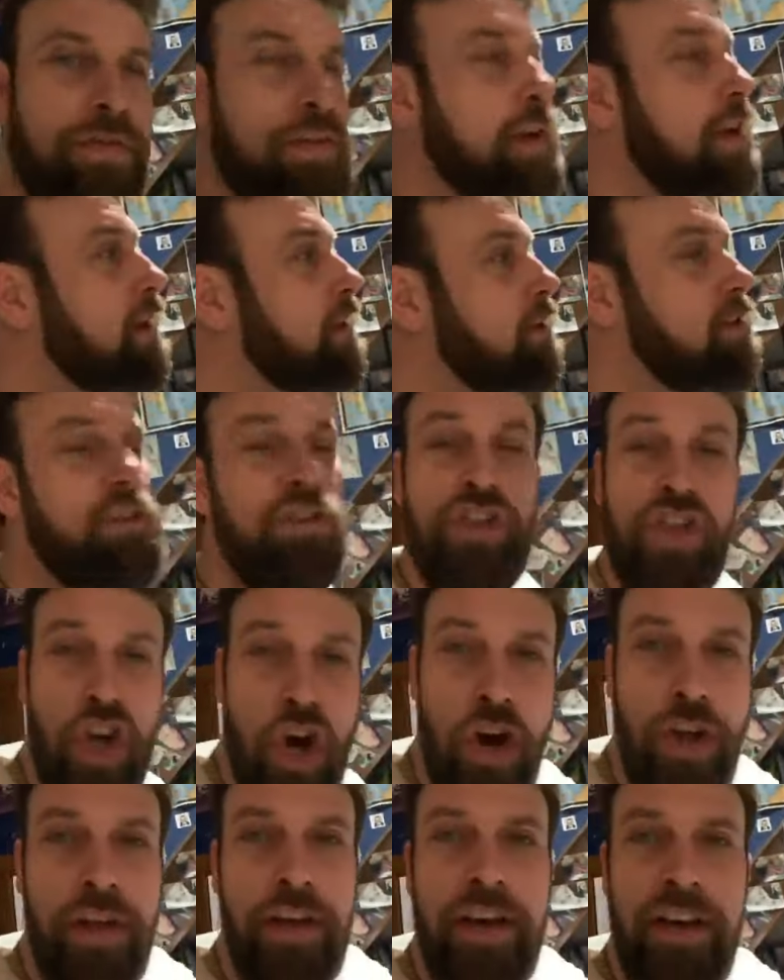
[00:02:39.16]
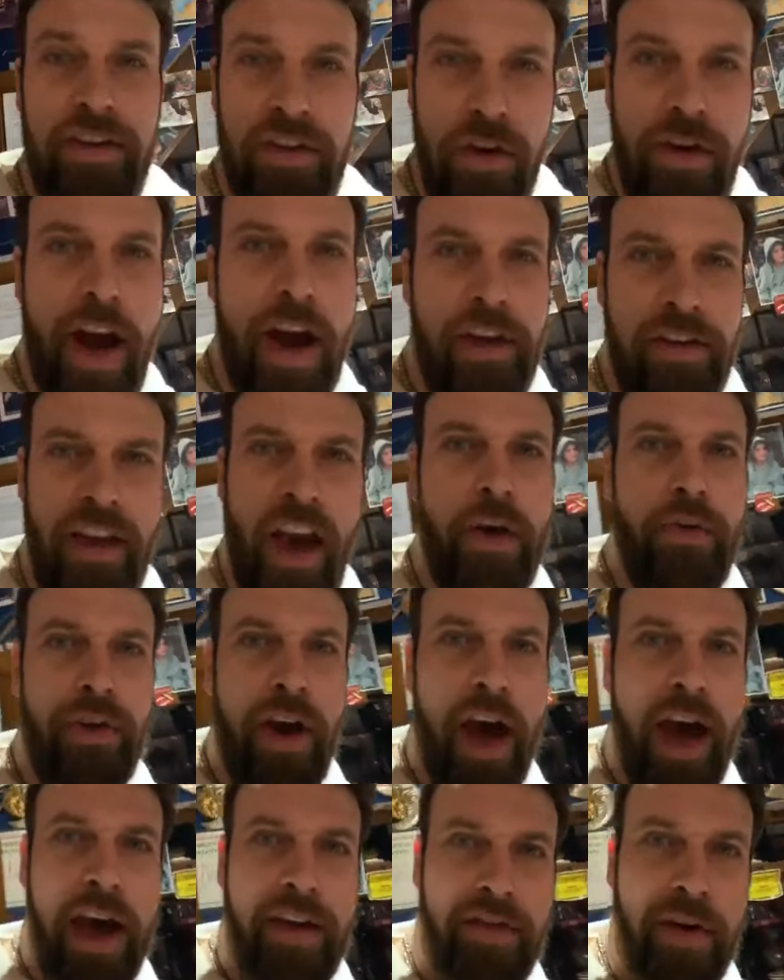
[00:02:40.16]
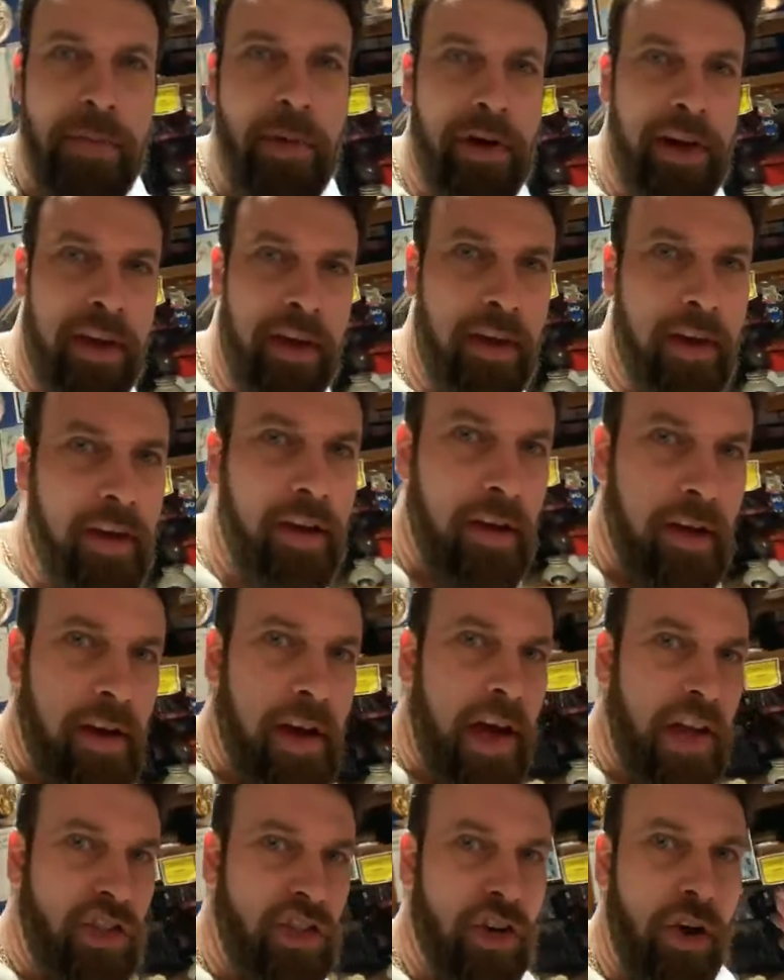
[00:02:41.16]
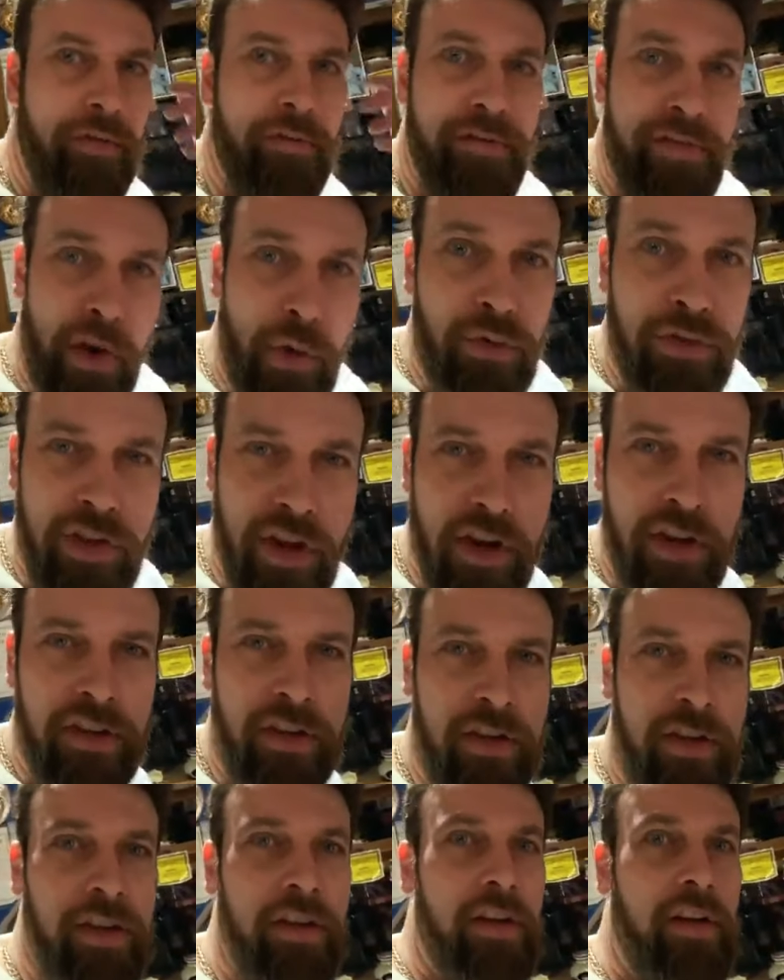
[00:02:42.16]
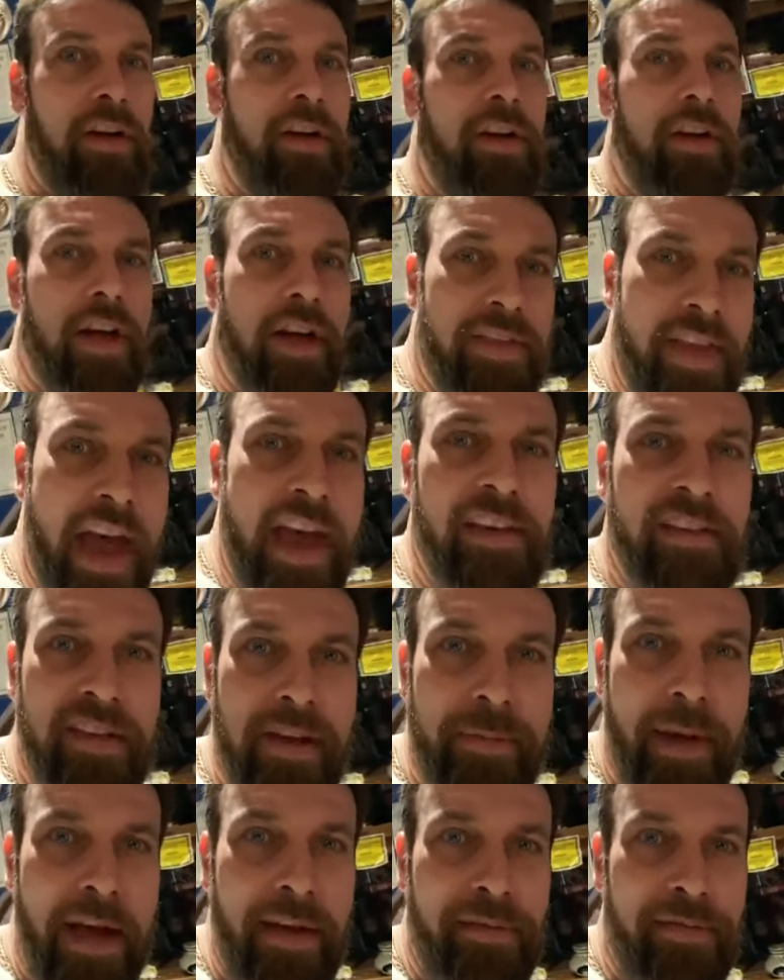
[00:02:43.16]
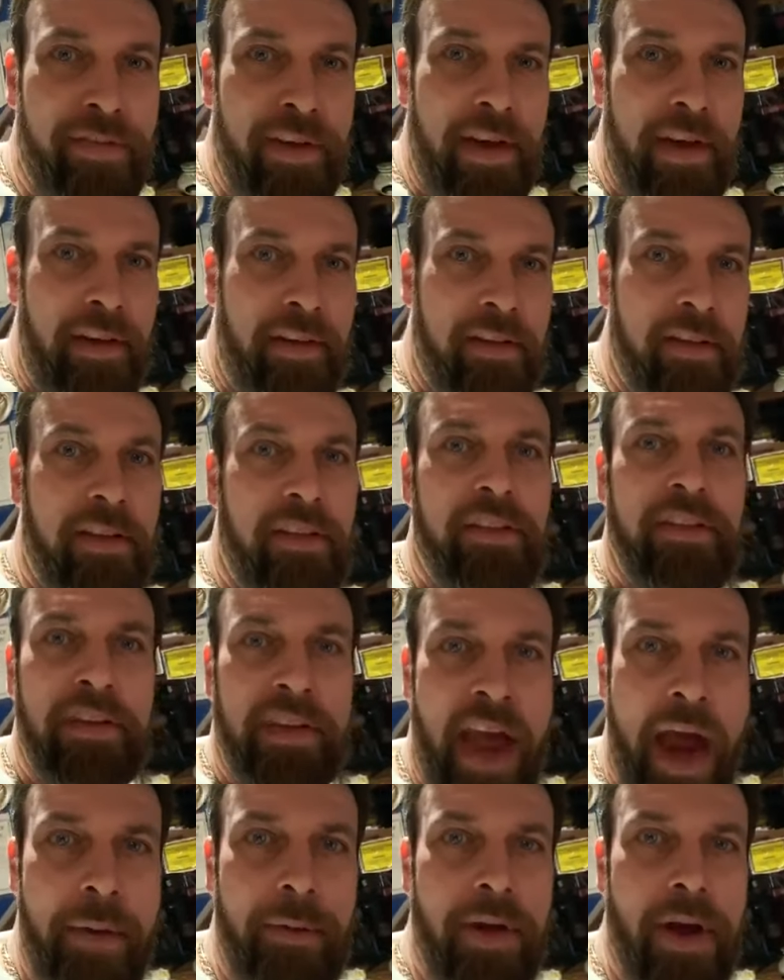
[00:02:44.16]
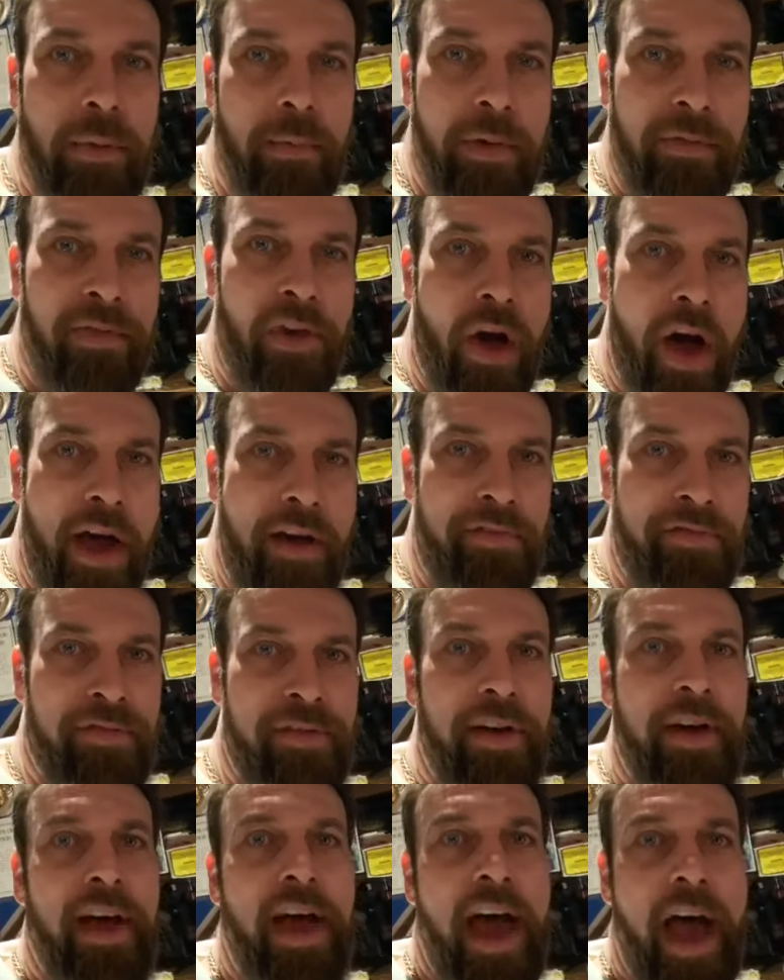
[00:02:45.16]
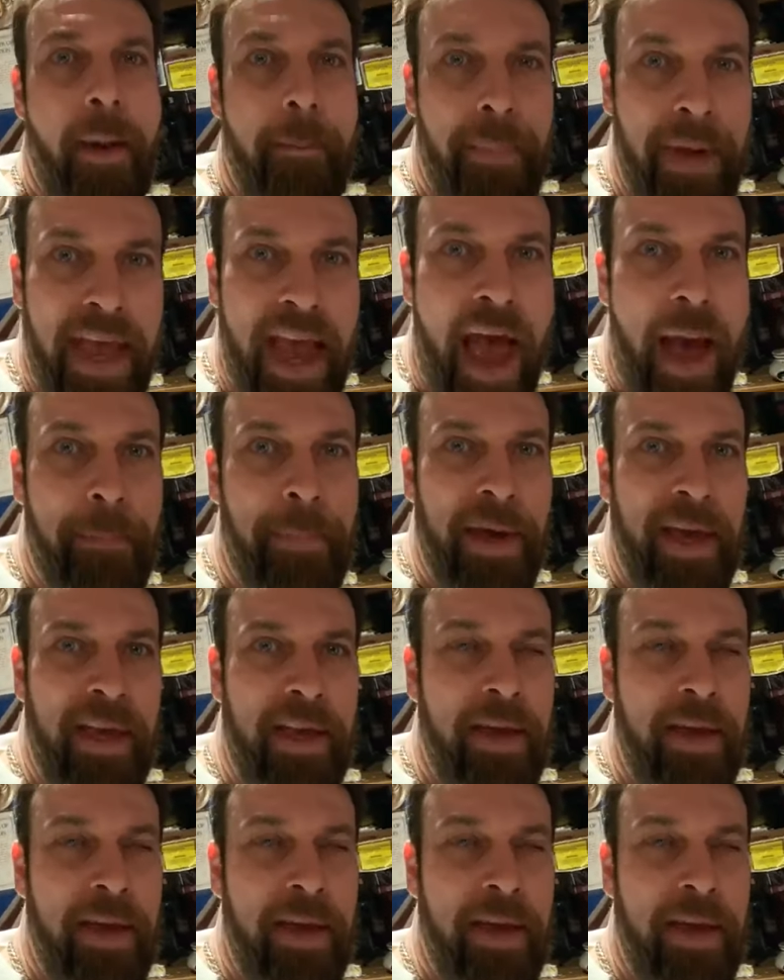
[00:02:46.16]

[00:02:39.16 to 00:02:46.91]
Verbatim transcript: thing. John, he's he's okay, everybody, and John feels good. And that is the main thing, to carry on with life and be happy.